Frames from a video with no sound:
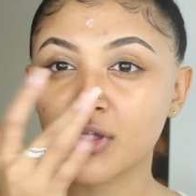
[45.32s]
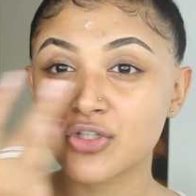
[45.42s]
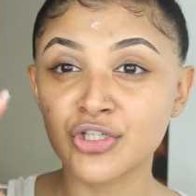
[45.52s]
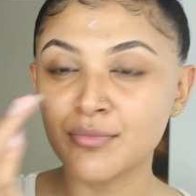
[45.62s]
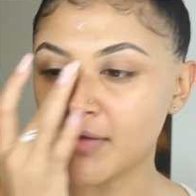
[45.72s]

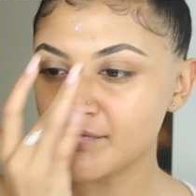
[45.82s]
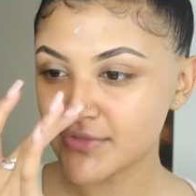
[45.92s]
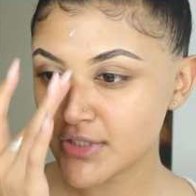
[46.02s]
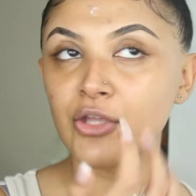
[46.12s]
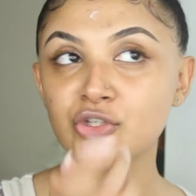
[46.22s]
2
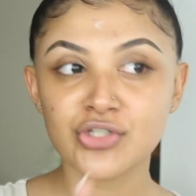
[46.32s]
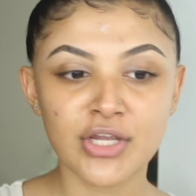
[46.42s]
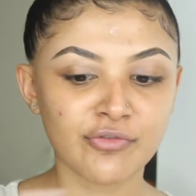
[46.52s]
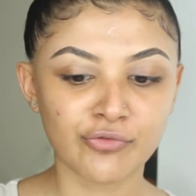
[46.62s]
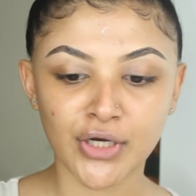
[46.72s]
months. I usually
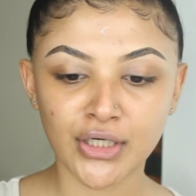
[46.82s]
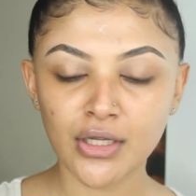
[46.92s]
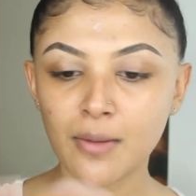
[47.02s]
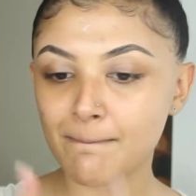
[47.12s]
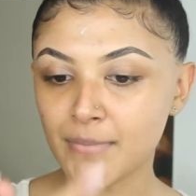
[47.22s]
have a
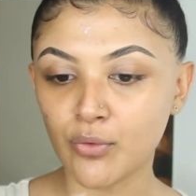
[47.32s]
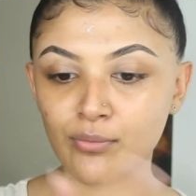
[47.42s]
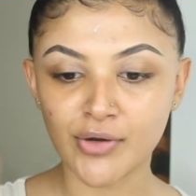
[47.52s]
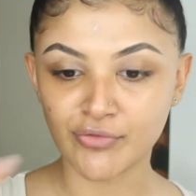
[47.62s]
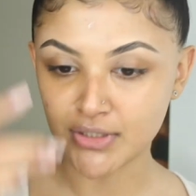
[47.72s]
ring, but all
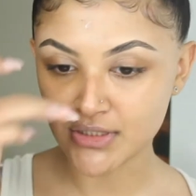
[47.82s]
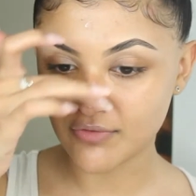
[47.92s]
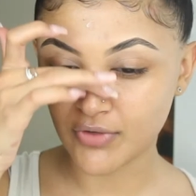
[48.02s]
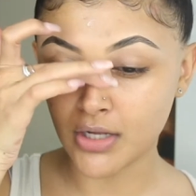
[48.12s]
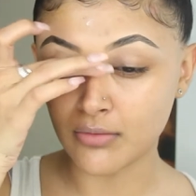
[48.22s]
my rings
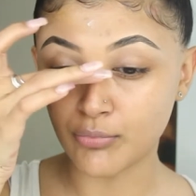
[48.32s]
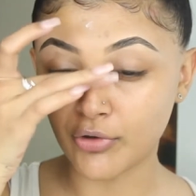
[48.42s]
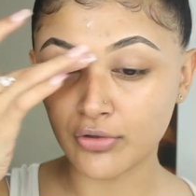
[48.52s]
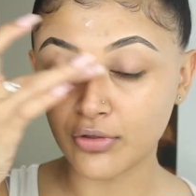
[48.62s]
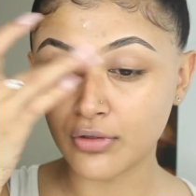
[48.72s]
have kind of
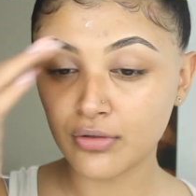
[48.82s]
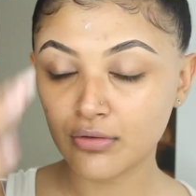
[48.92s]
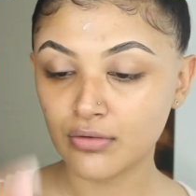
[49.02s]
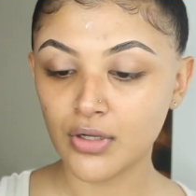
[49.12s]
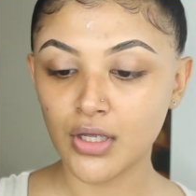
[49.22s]
broken.
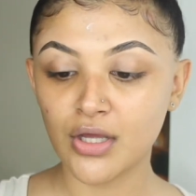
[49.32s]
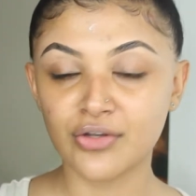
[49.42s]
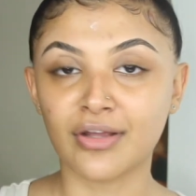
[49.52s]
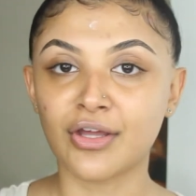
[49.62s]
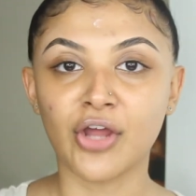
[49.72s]

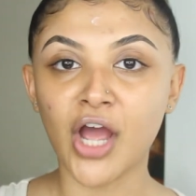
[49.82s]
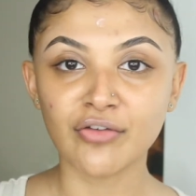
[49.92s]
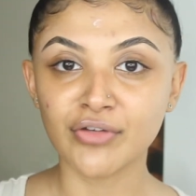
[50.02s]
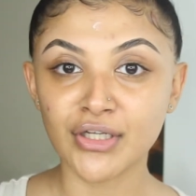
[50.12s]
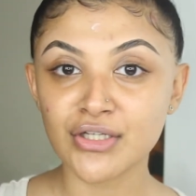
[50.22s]
Like I don't
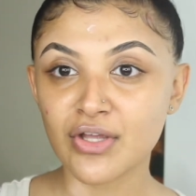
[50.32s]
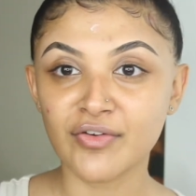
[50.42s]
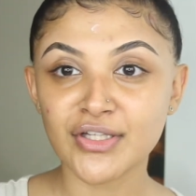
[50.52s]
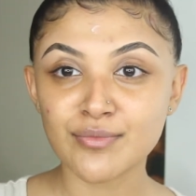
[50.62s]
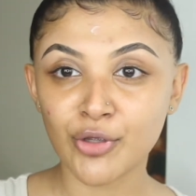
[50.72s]
have any, so I've
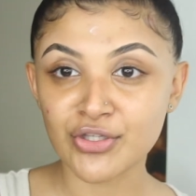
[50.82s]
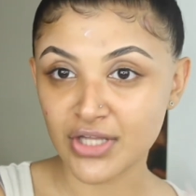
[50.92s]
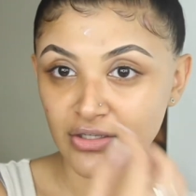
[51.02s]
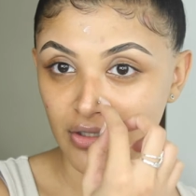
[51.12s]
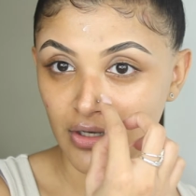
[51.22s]
had to put
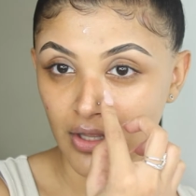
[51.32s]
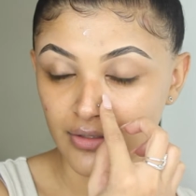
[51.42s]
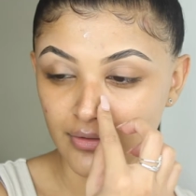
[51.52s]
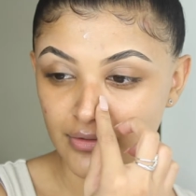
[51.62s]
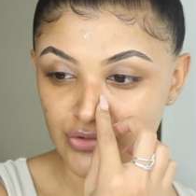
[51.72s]
stud in
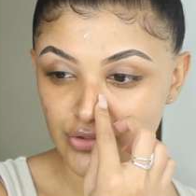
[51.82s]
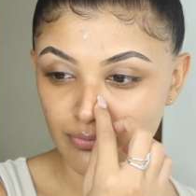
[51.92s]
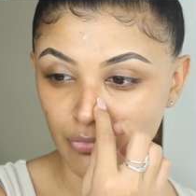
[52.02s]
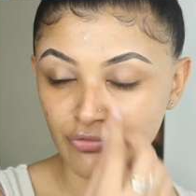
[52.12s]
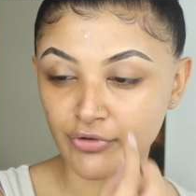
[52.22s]
and it's just
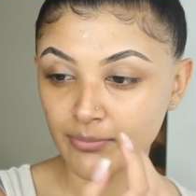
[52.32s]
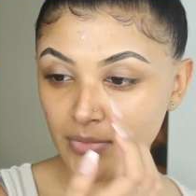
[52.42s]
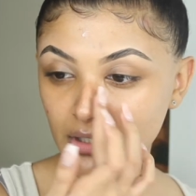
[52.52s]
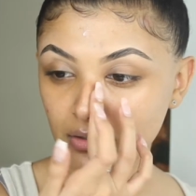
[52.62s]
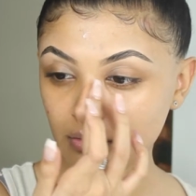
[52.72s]
bothering
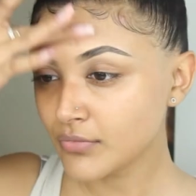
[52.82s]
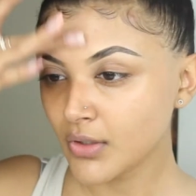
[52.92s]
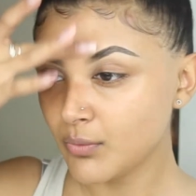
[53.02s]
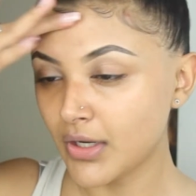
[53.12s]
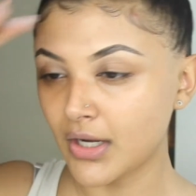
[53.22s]
me
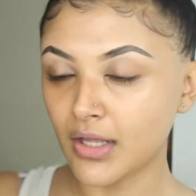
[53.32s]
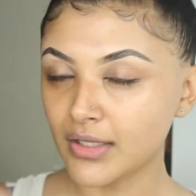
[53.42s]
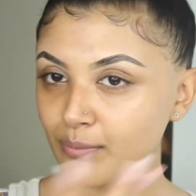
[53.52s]
when I like